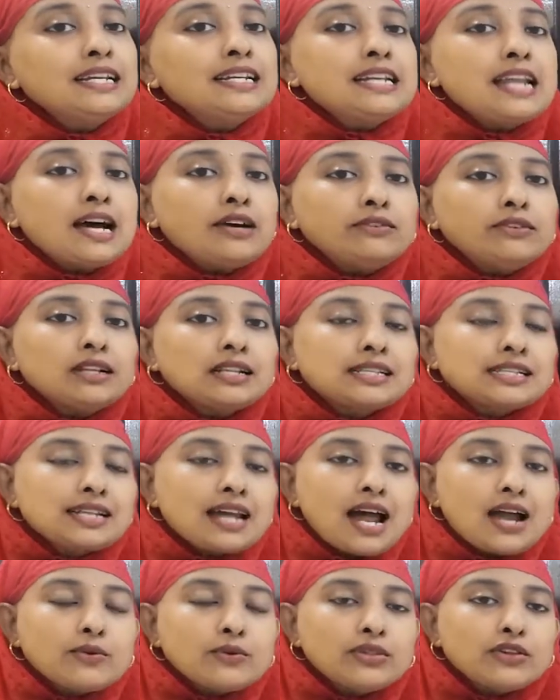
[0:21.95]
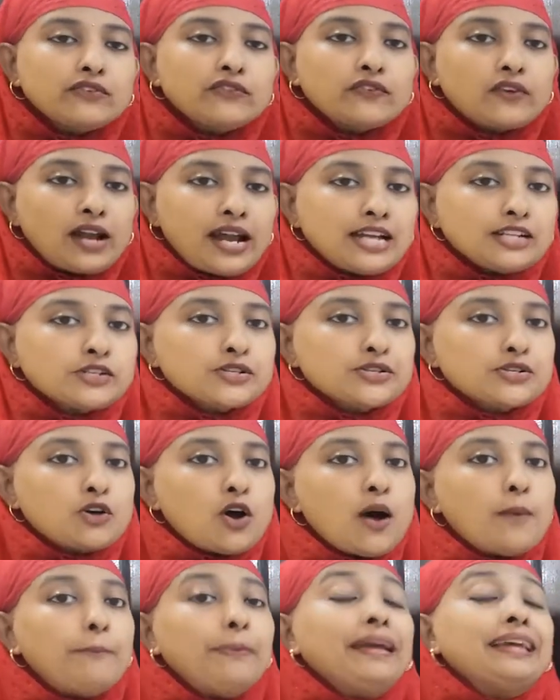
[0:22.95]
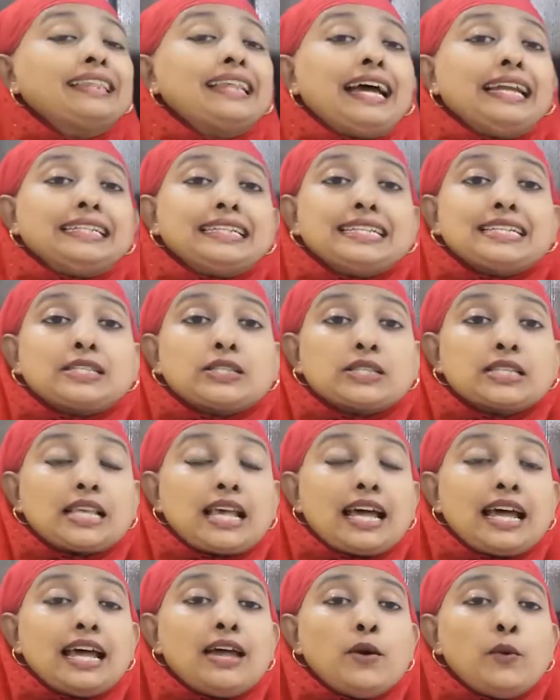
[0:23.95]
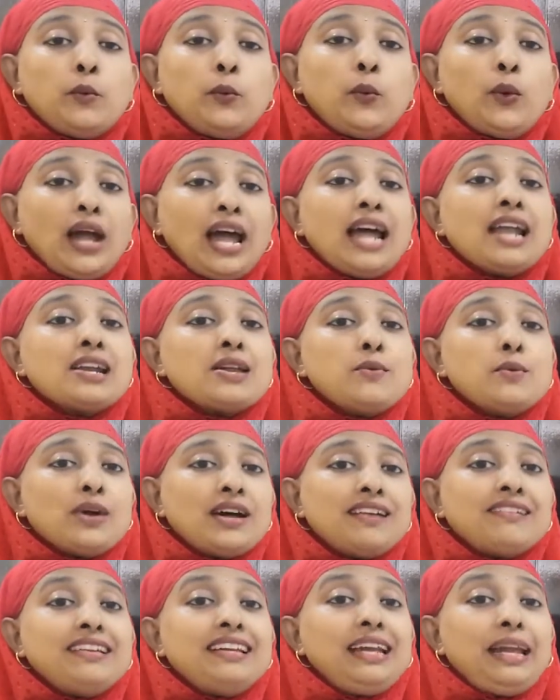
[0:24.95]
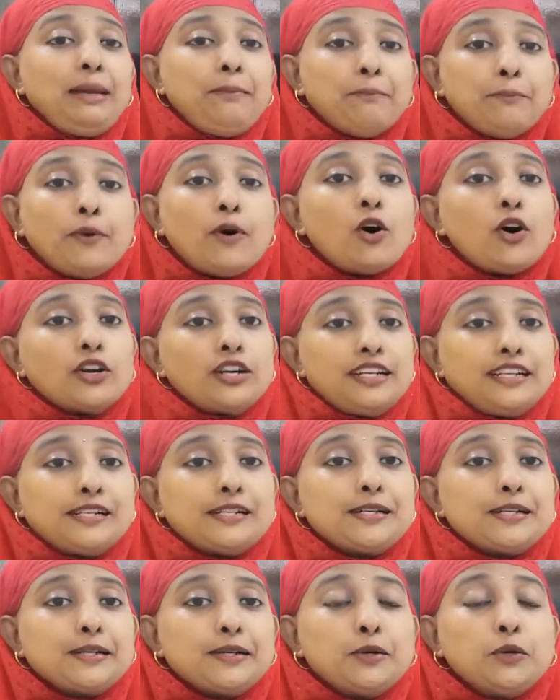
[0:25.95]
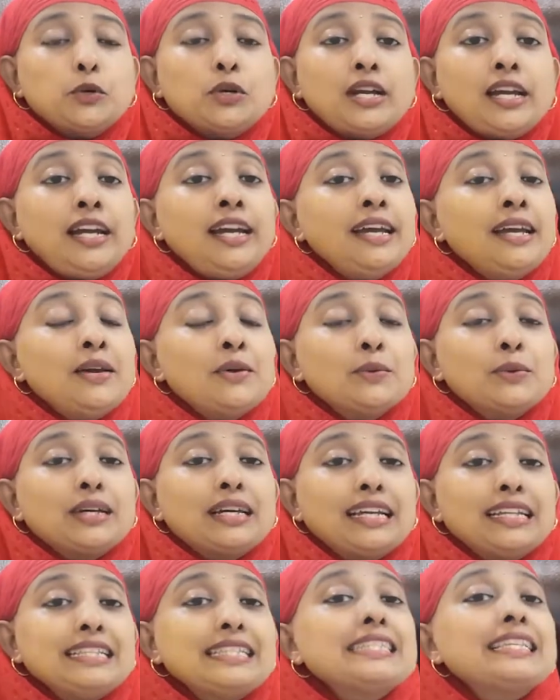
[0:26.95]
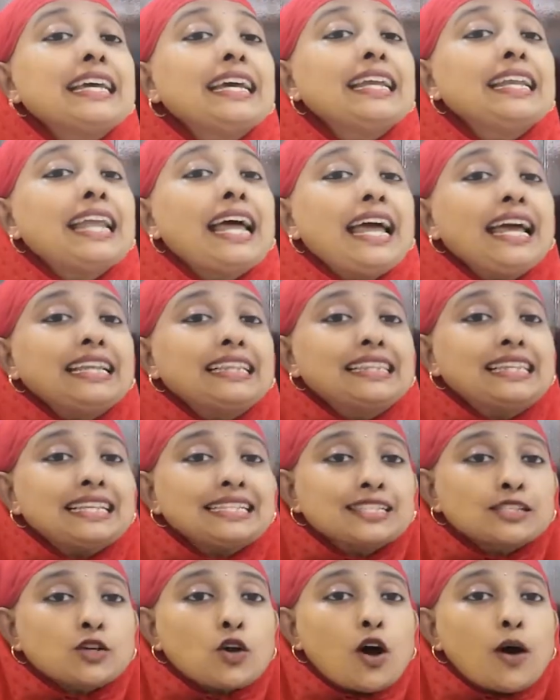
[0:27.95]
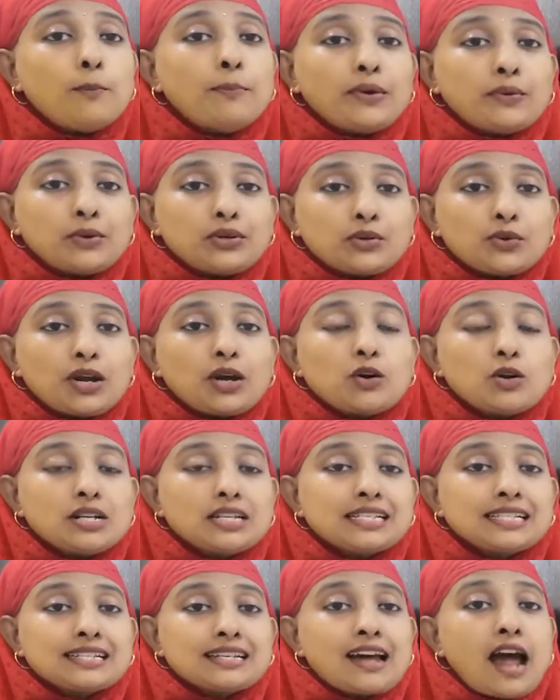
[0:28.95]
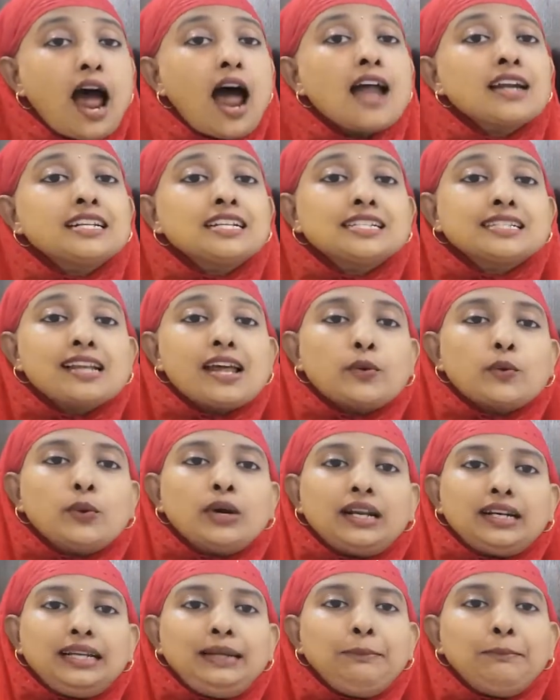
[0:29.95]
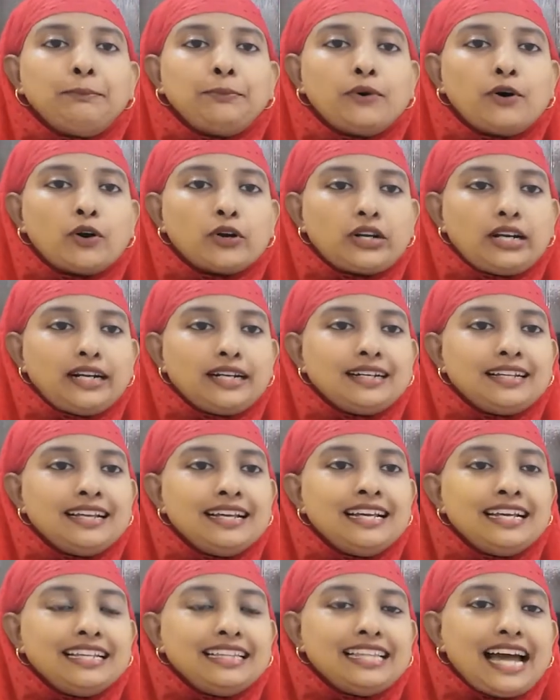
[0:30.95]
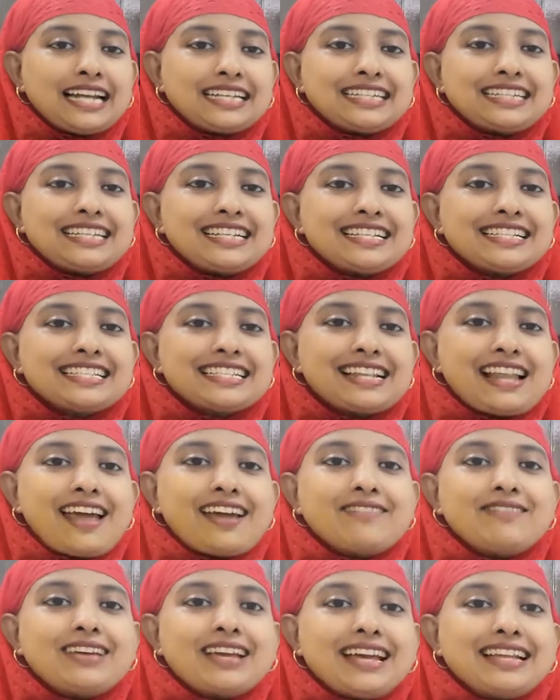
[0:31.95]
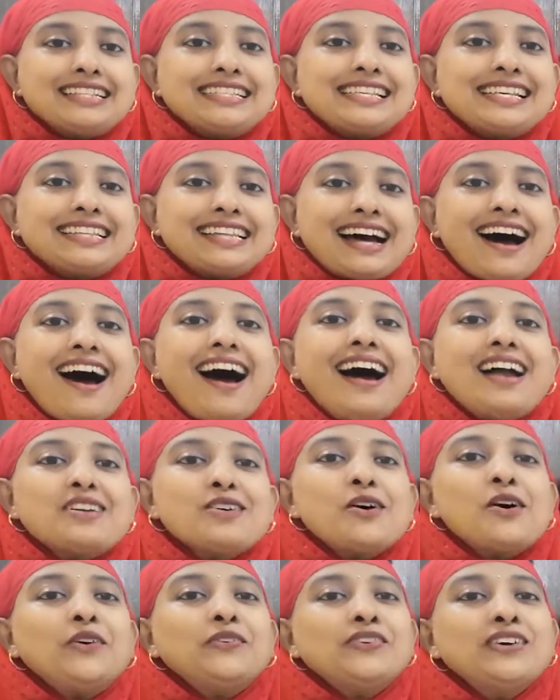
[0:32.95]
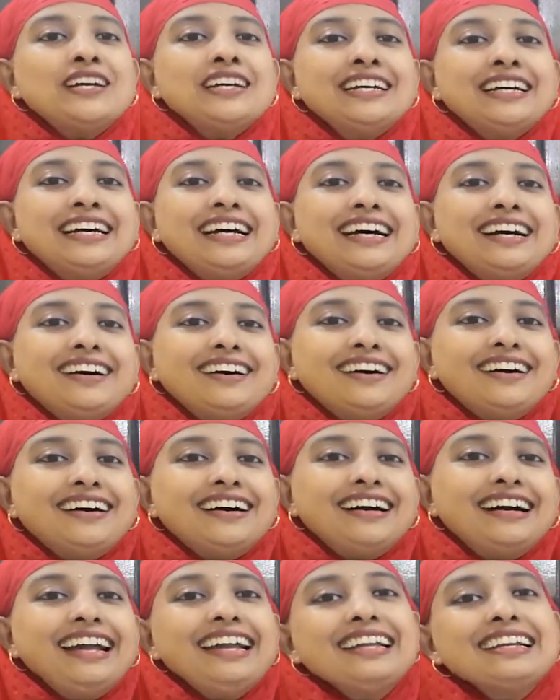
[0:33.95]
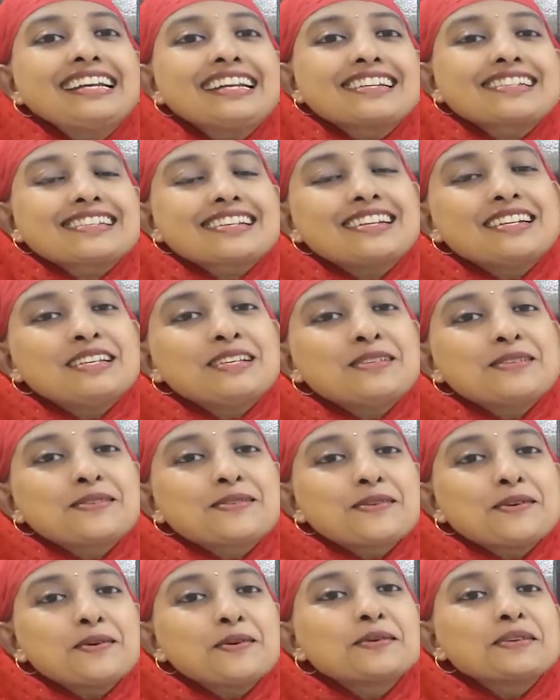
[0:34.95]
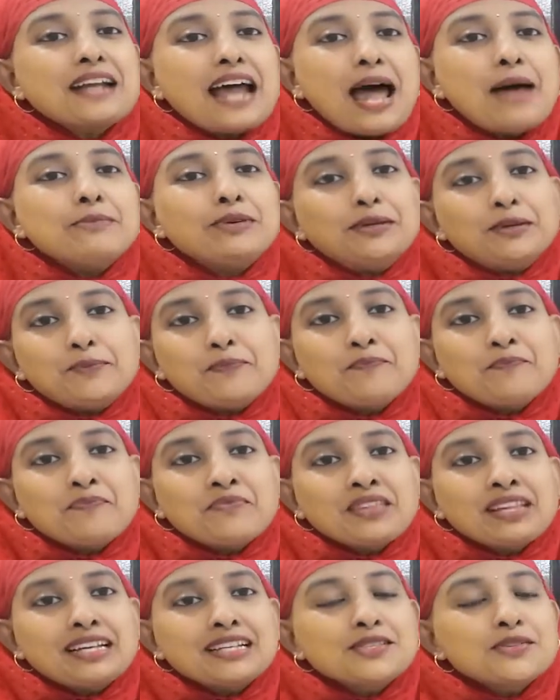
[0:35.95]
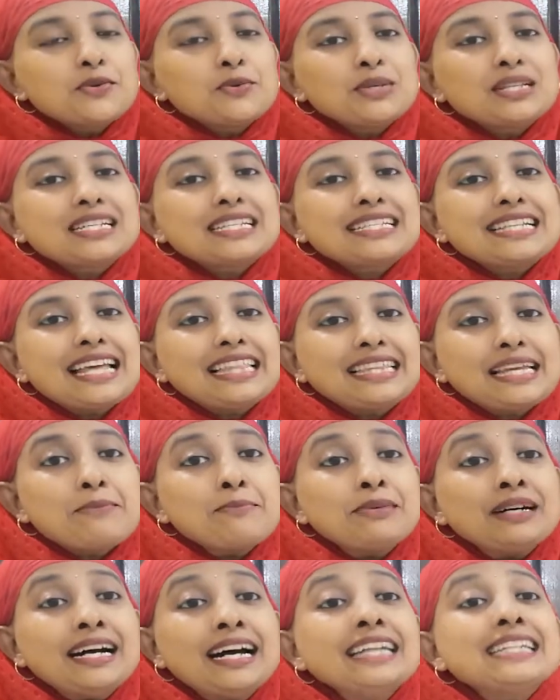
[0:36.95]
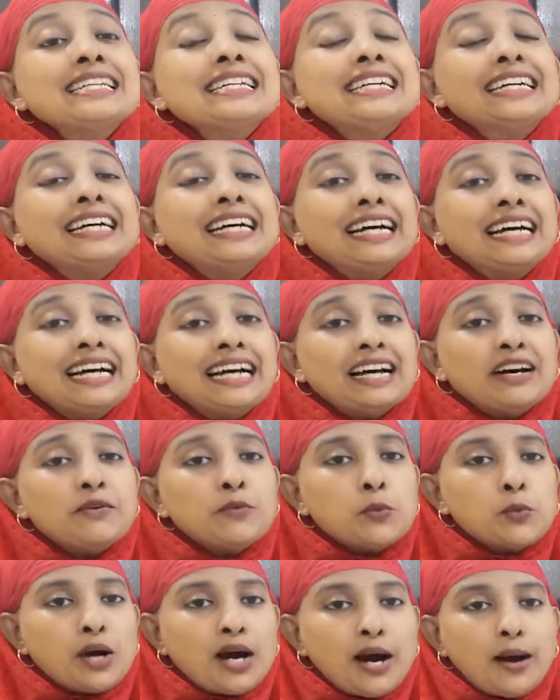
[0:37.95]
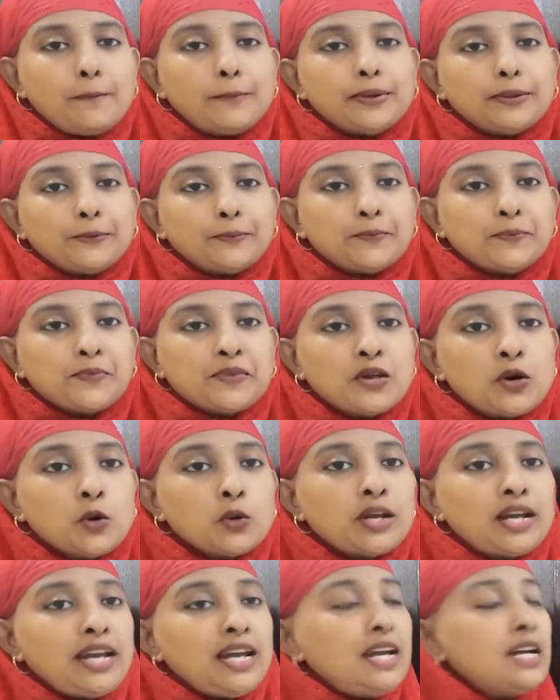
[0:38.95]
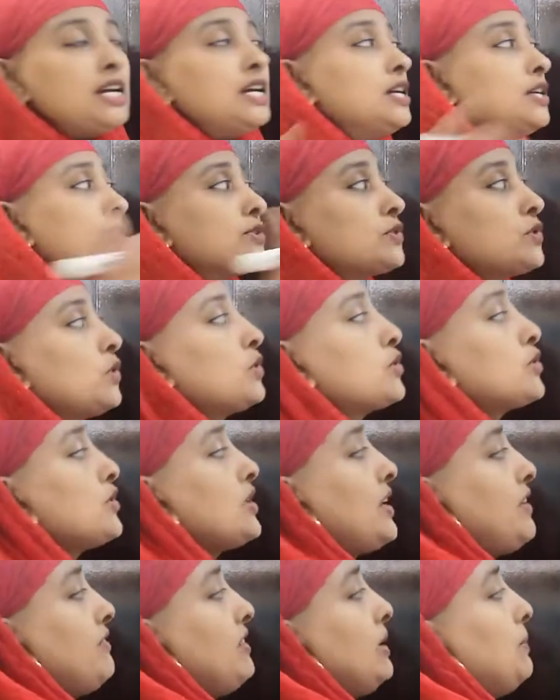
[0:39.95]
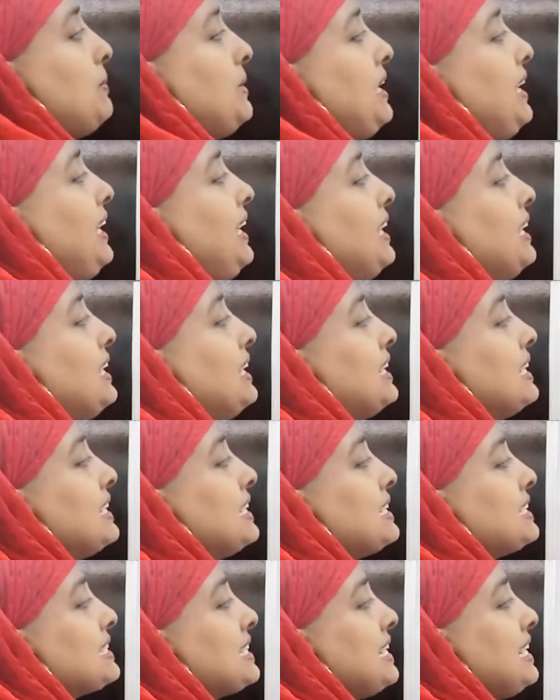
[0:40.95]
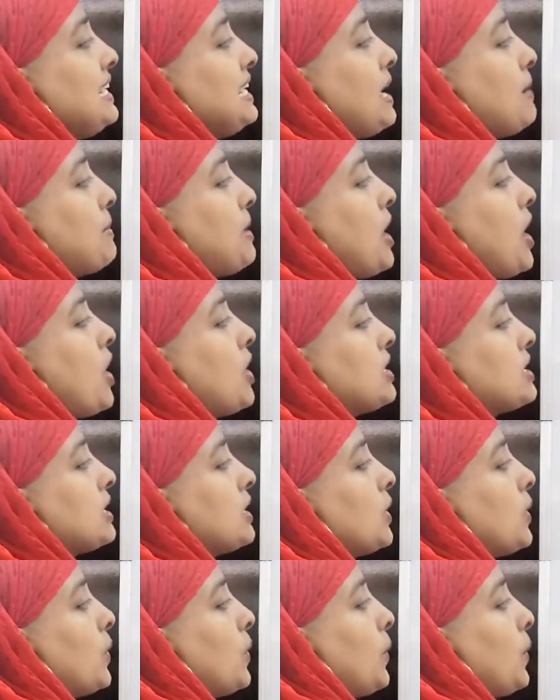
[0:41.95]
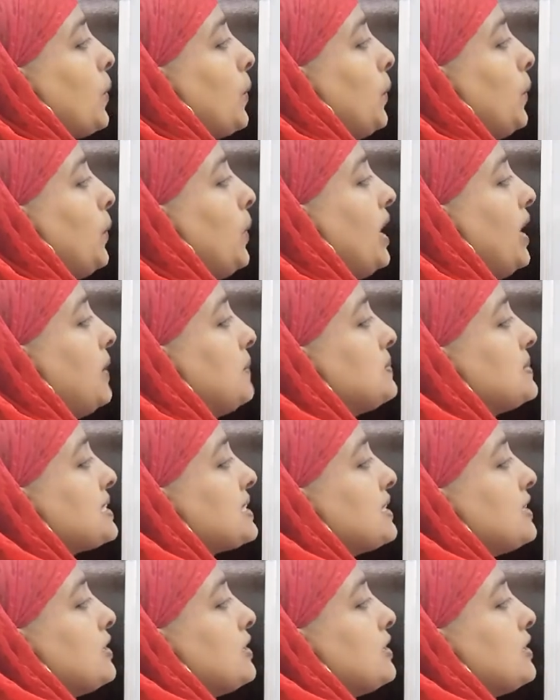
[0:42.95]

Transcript: Now we'll start with a fresh topic that is very important. Okay, we can say like this topic which we are going to start is like very important. That is like we can say the heart of English. So grammar. So which is nothing but verb. Okay. So today we'll be seeing about verbs.